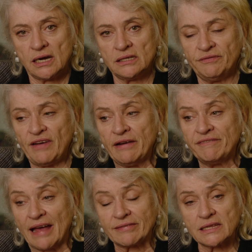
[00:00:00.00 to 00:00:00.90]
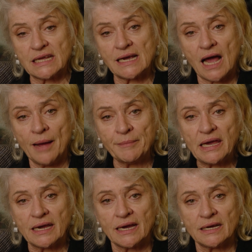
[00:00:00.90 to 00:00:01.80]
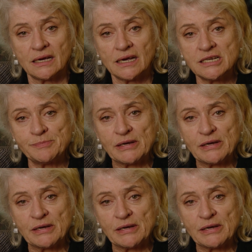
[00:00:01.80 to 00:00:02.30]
And the very fact that they come here is